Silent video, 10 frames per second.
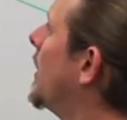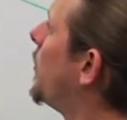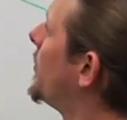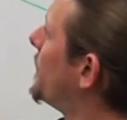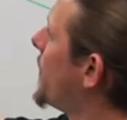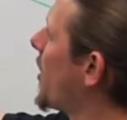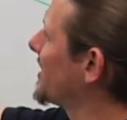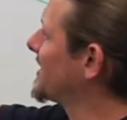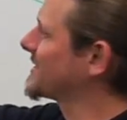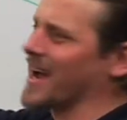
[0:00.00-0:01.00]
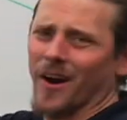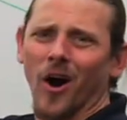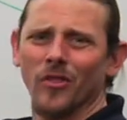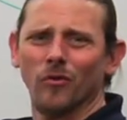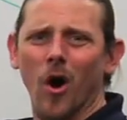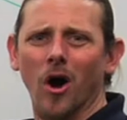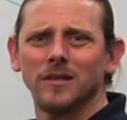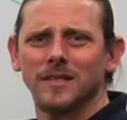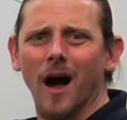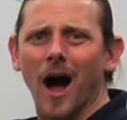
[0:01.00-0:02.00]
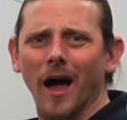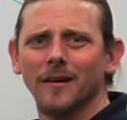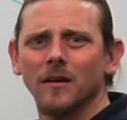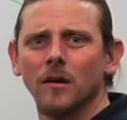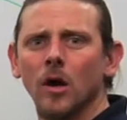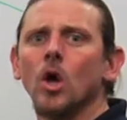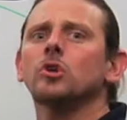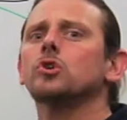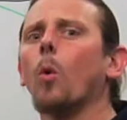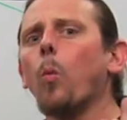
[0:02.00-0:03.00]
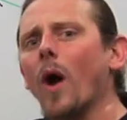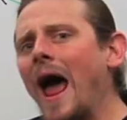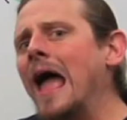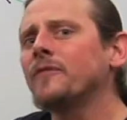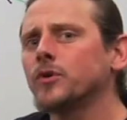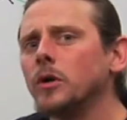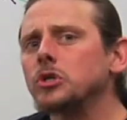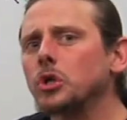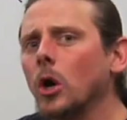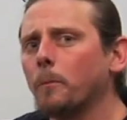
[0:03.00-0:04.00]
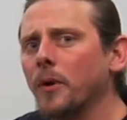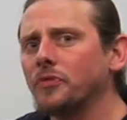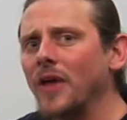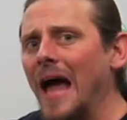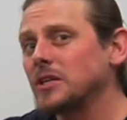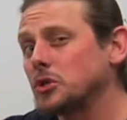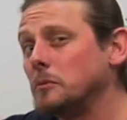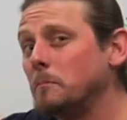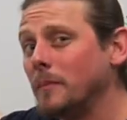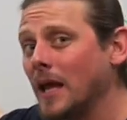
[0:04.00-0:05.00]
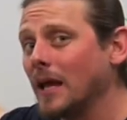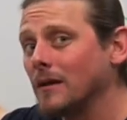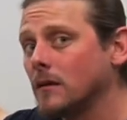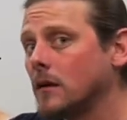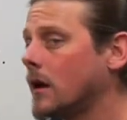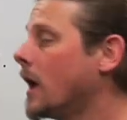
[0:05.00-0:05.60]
Well, the focus is kind of on the wrong side. So, what I have to interpret that to mean